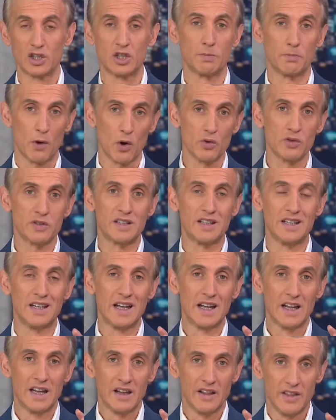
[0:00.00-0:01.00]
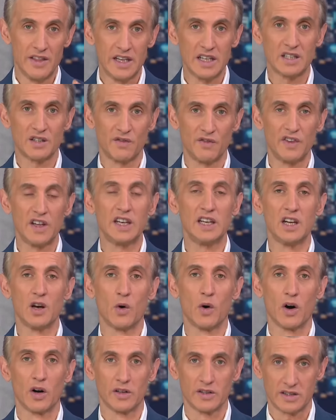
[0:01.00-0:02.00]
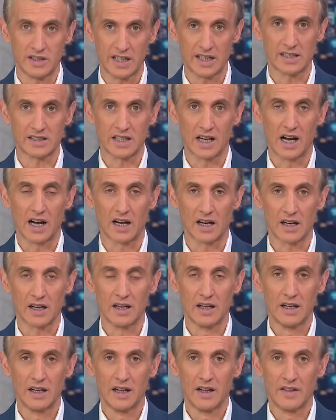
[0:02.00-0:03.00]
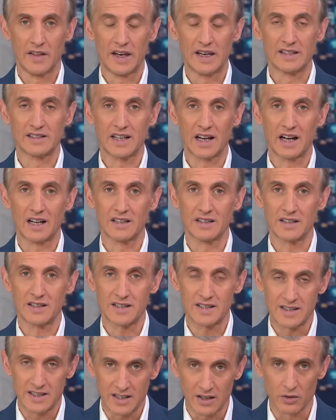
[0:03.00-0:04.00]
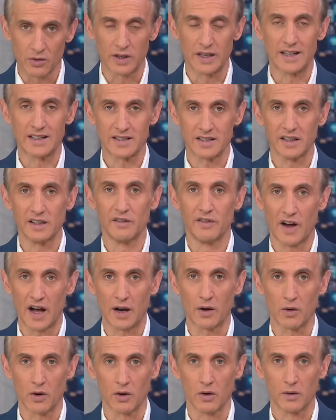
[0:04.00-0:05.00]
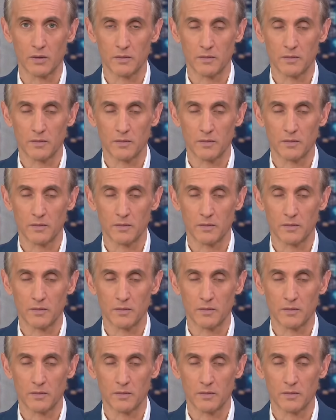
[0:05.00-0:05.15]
She posted this video on TikTok that has gone seriously viral.